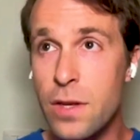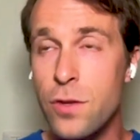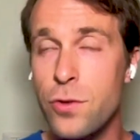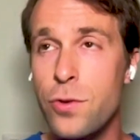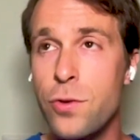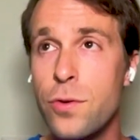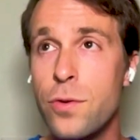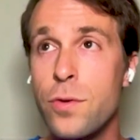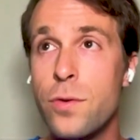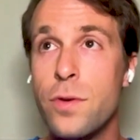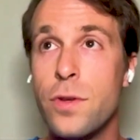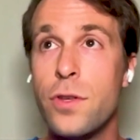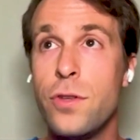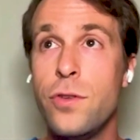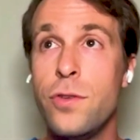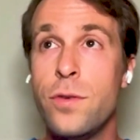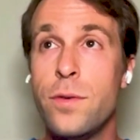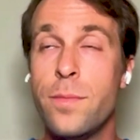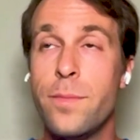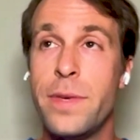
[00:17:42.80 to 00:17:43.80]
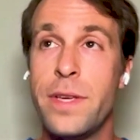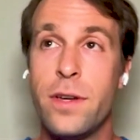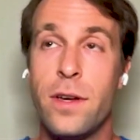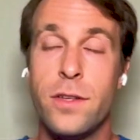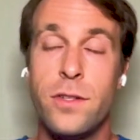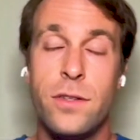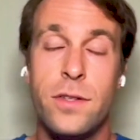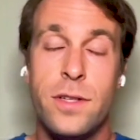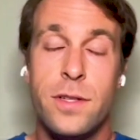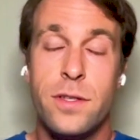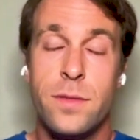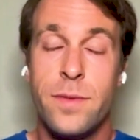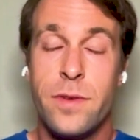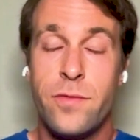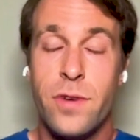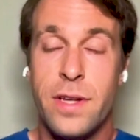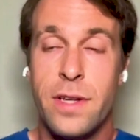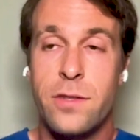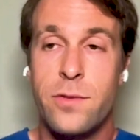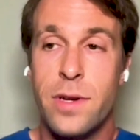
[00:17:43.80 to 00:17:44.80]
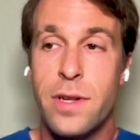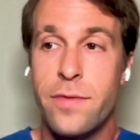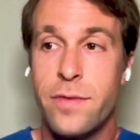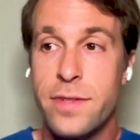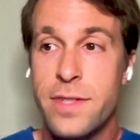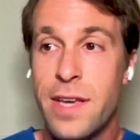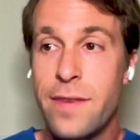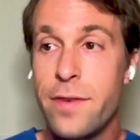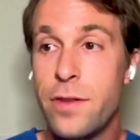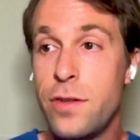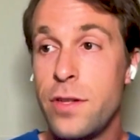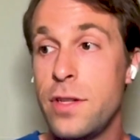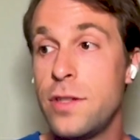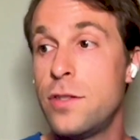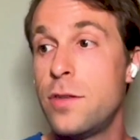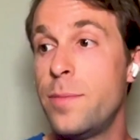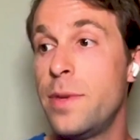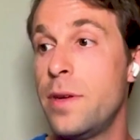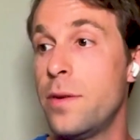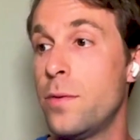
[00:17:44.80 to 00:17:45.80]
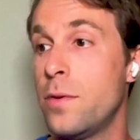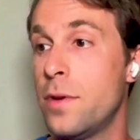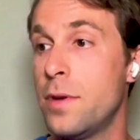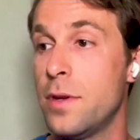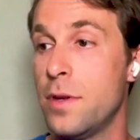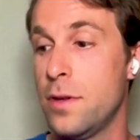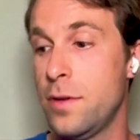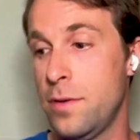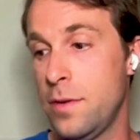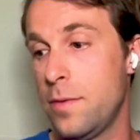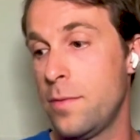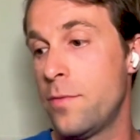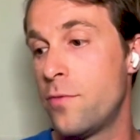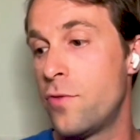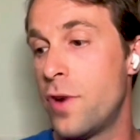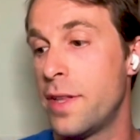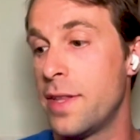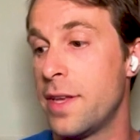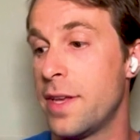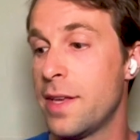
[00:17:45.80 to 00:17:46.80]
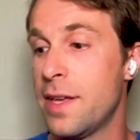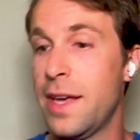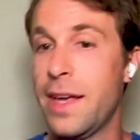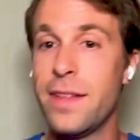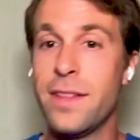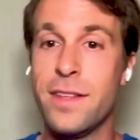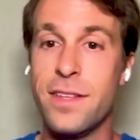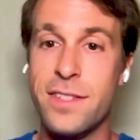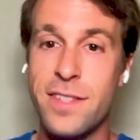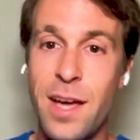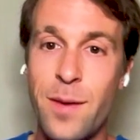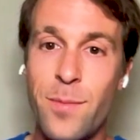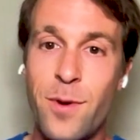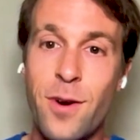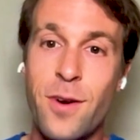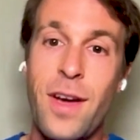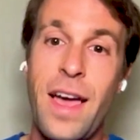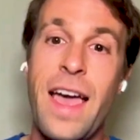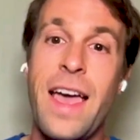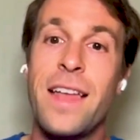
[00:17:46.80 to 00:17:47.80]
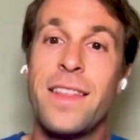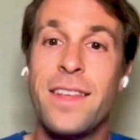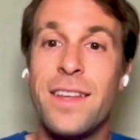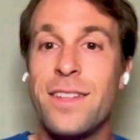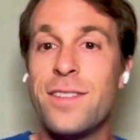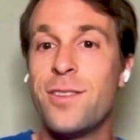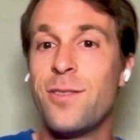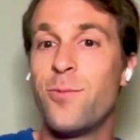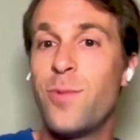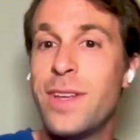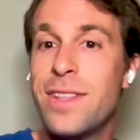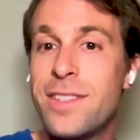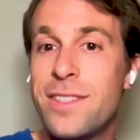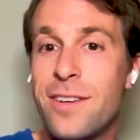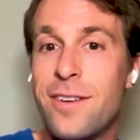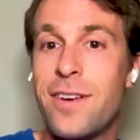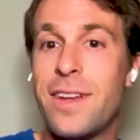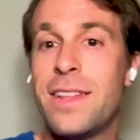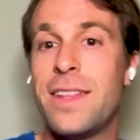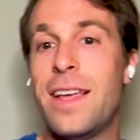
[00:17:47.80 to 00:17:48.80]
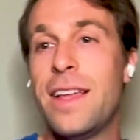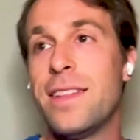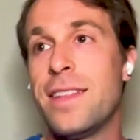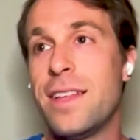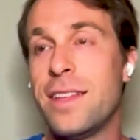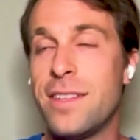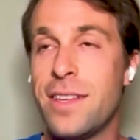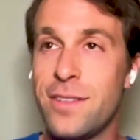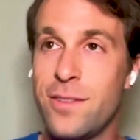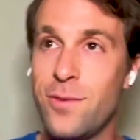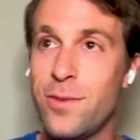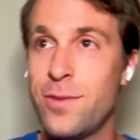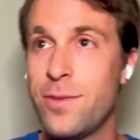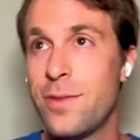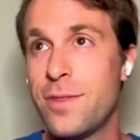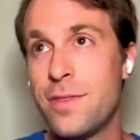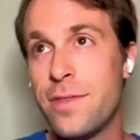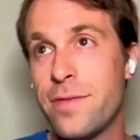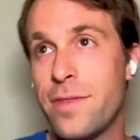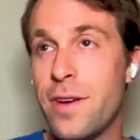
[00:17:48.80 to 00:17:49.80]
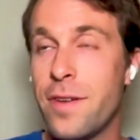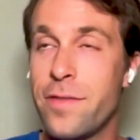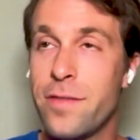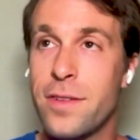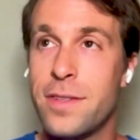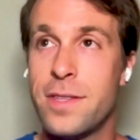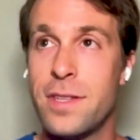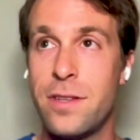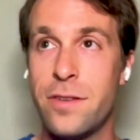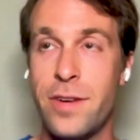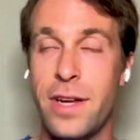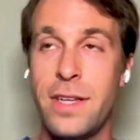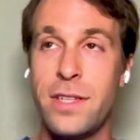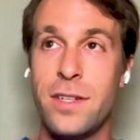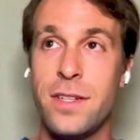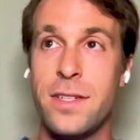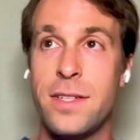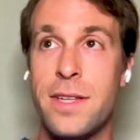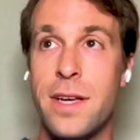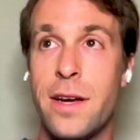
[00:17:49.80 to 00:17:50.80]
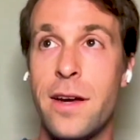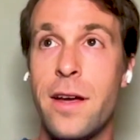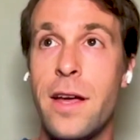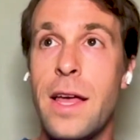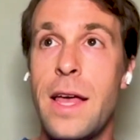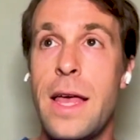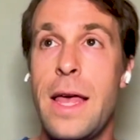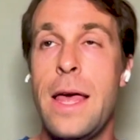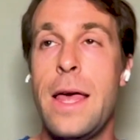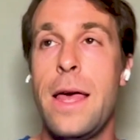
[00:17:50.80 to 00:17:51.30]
you, you, because you need to be running 24 7, you need to be running in the summer and in the winter, and, and there's all sorts of, of considerations there.